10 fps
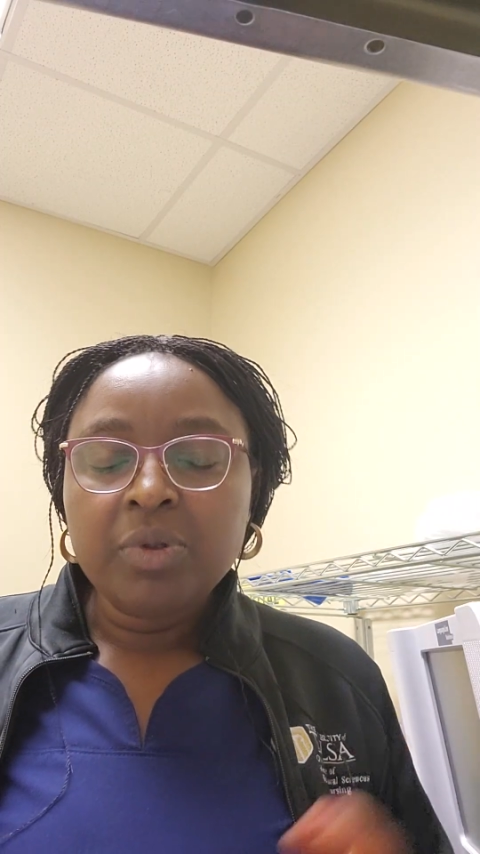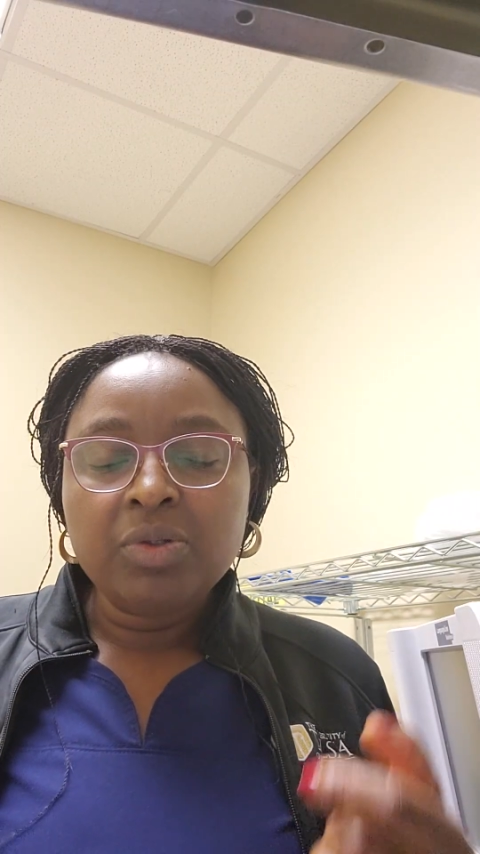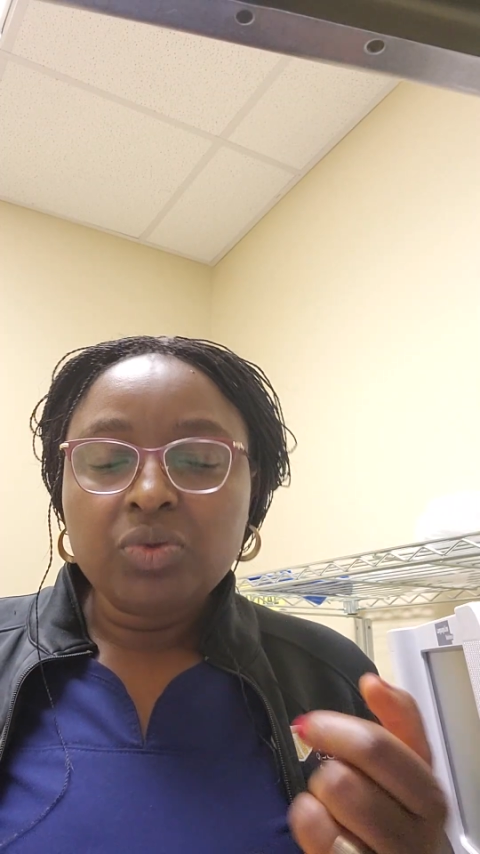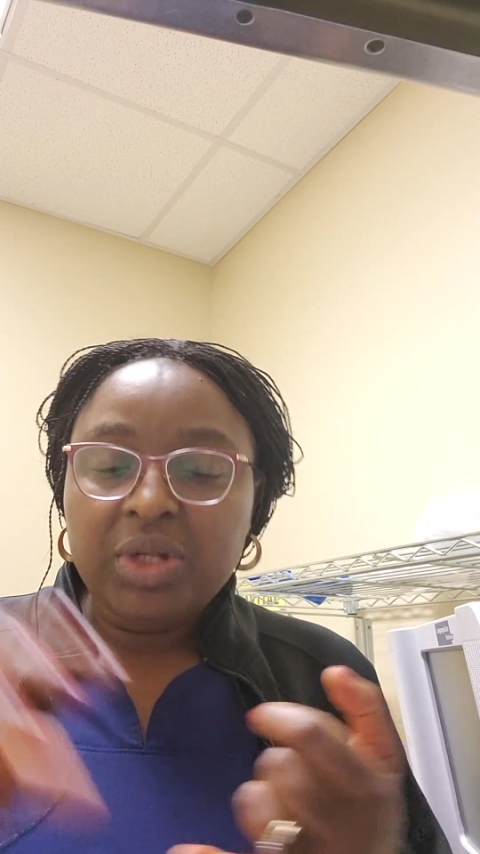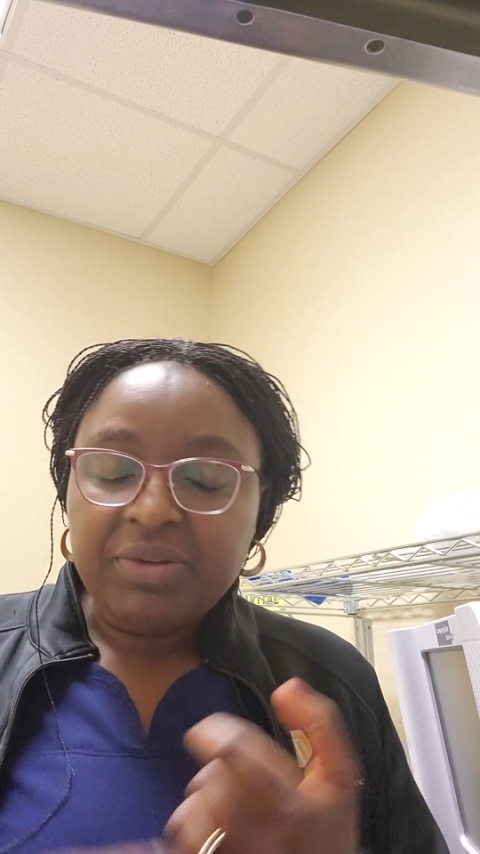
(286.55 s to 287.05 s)

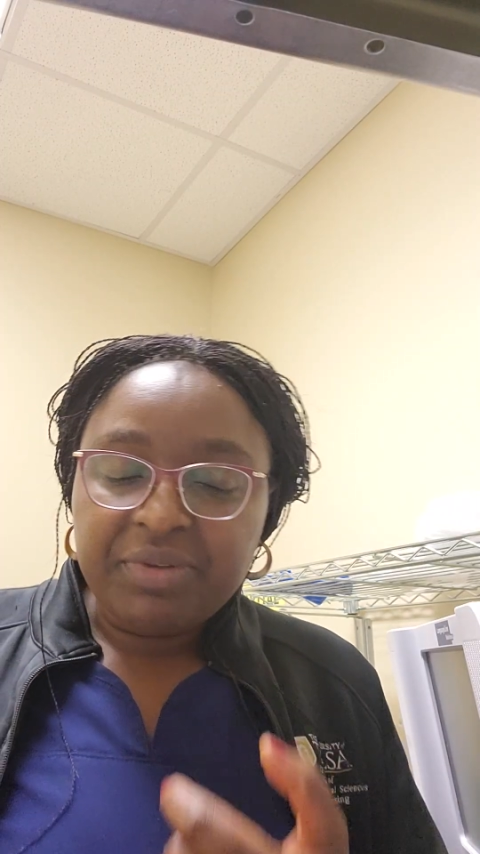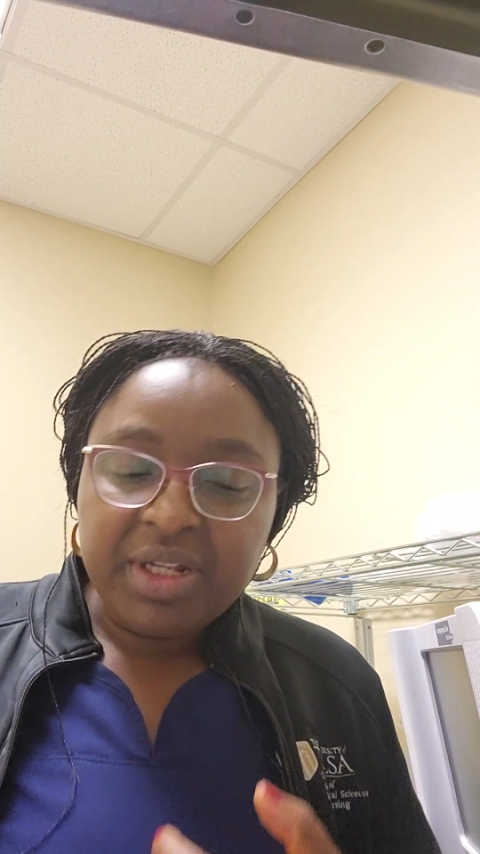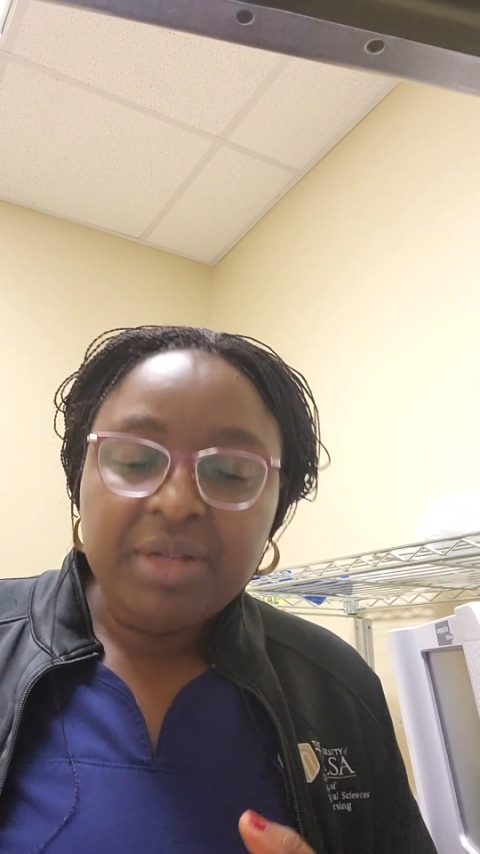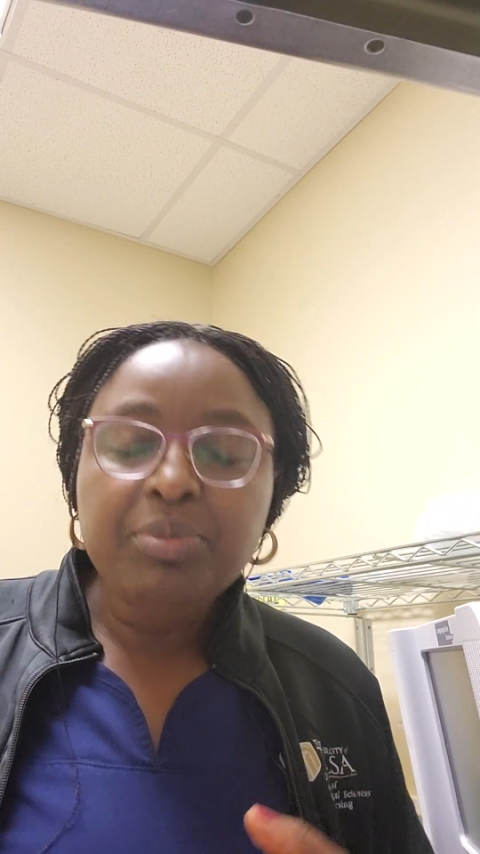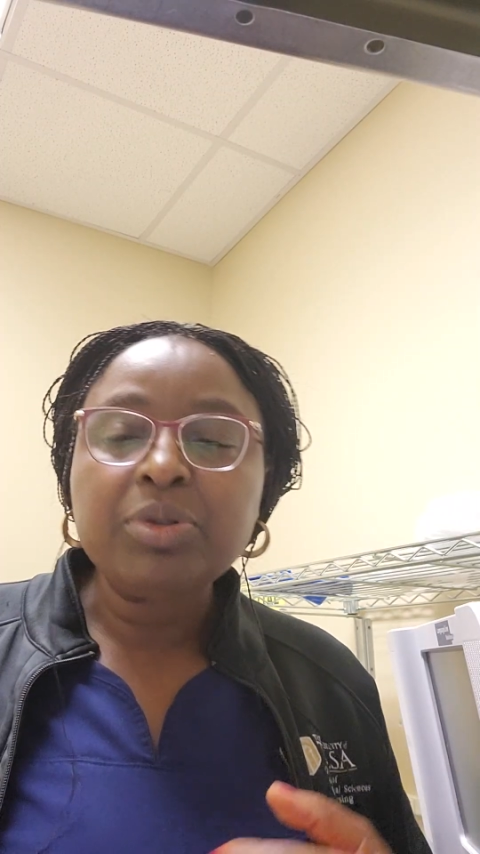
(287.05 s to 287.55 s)
So
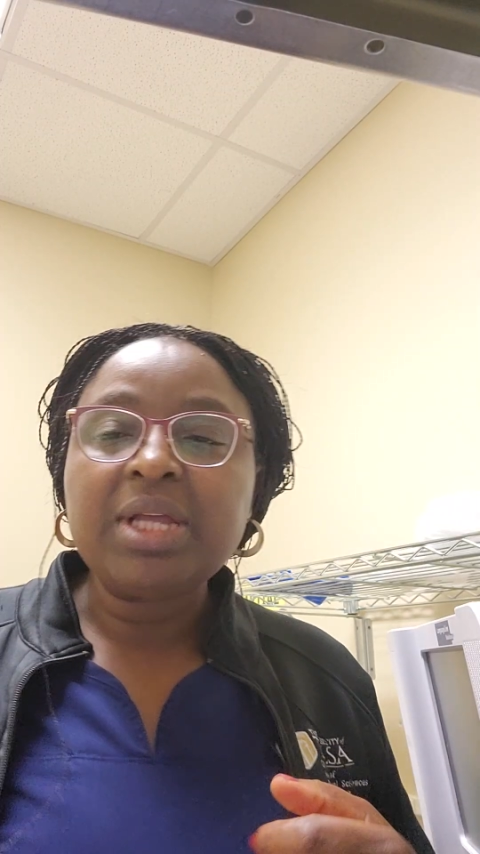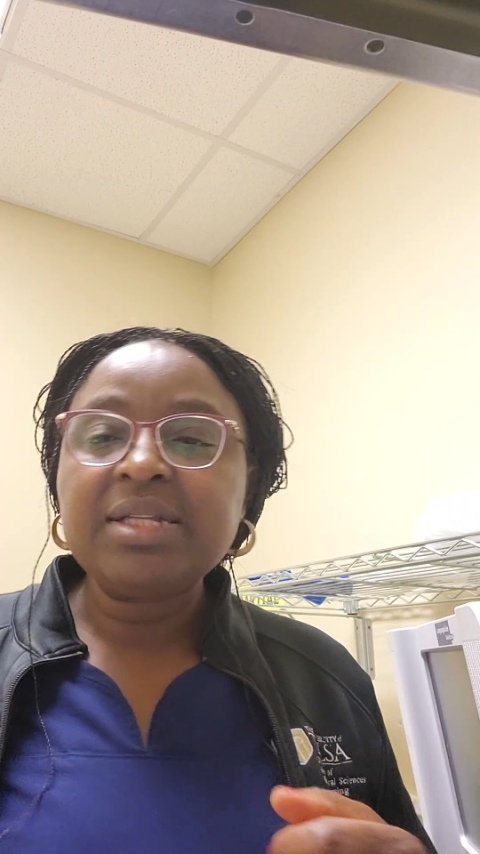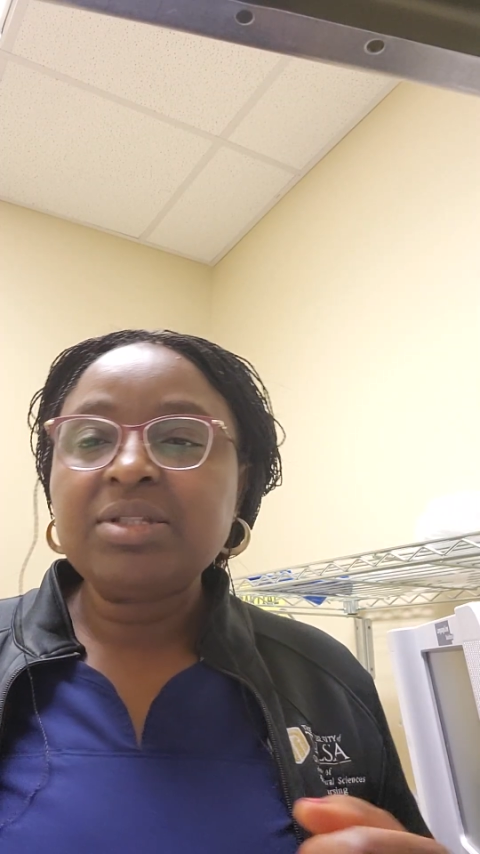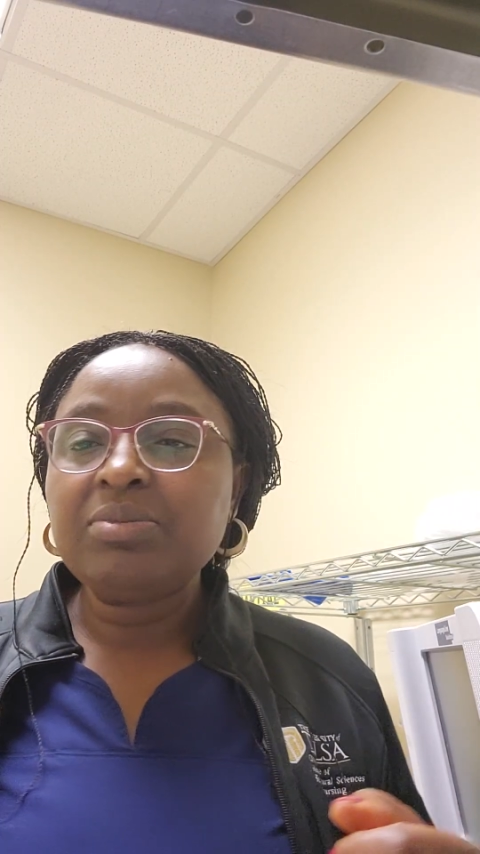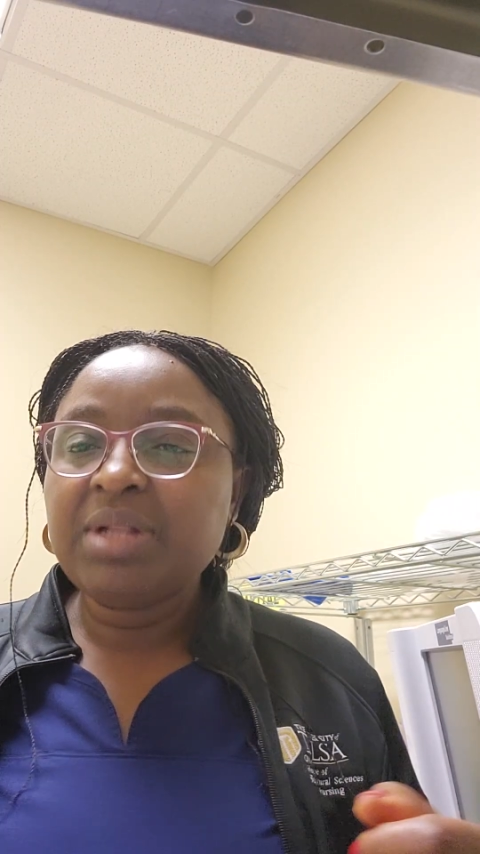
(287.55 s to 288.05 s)
elevated
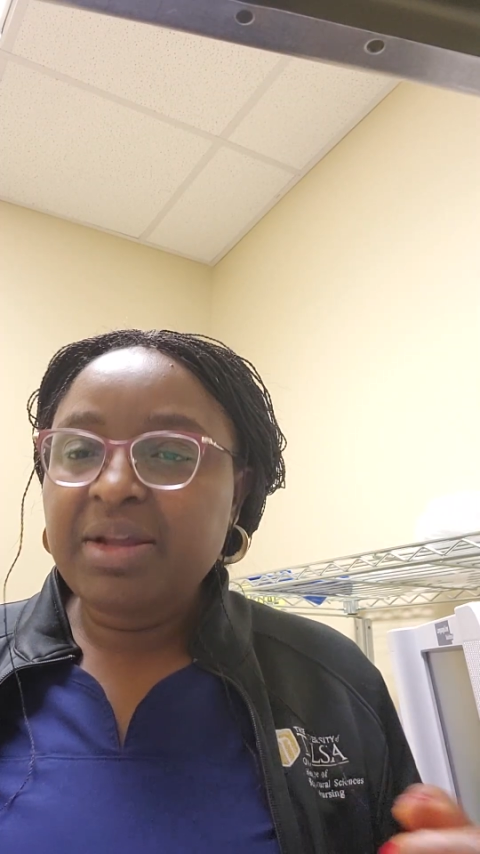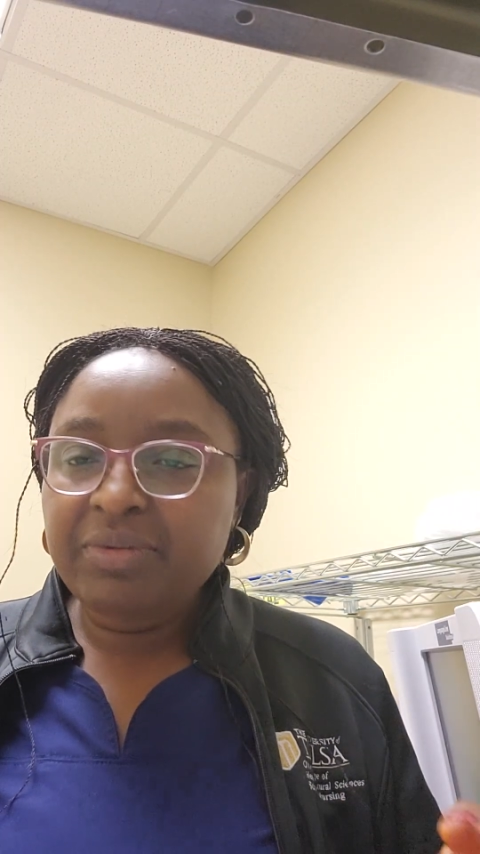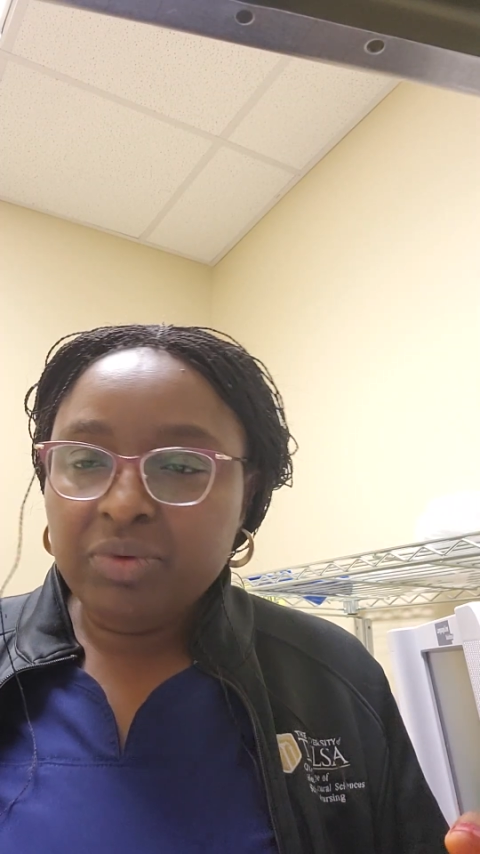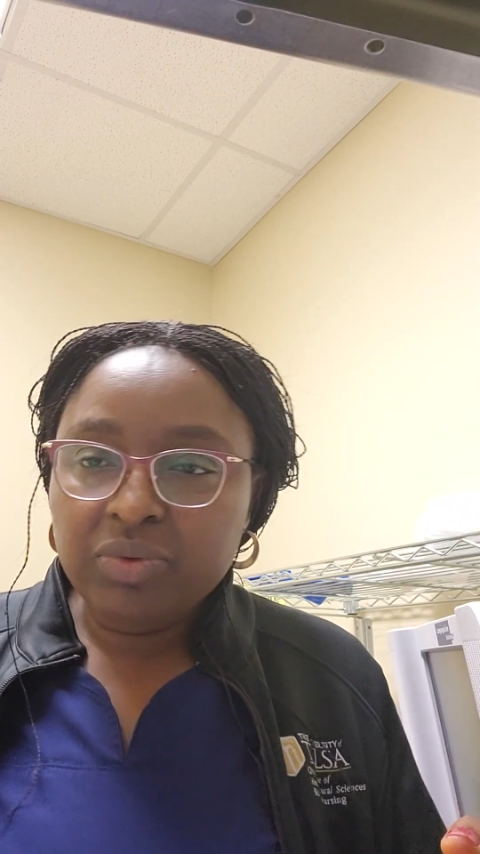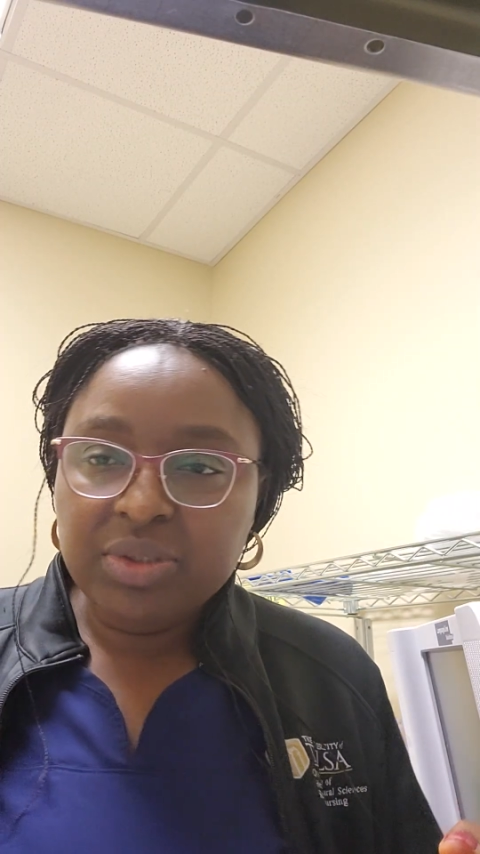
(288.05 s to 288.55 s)
potassium
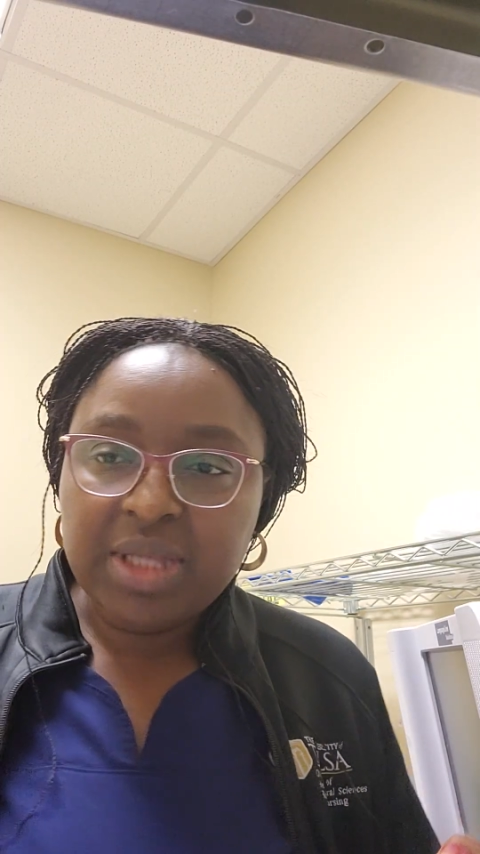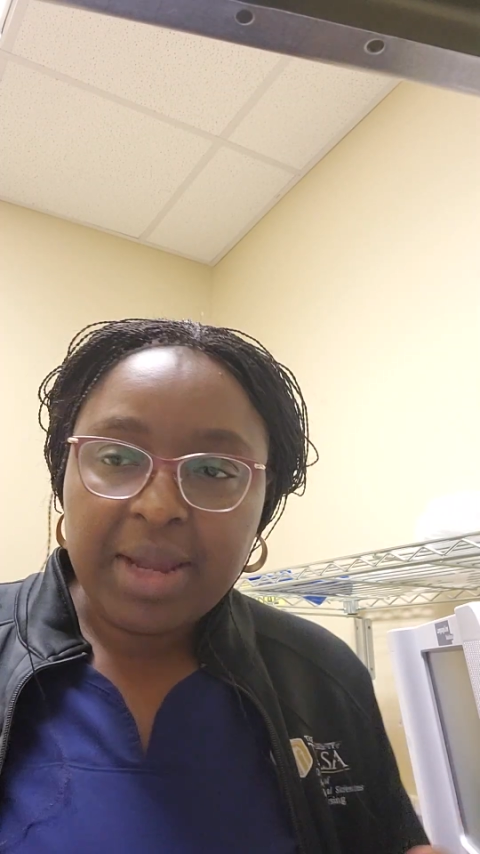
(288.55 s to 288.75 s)
levels,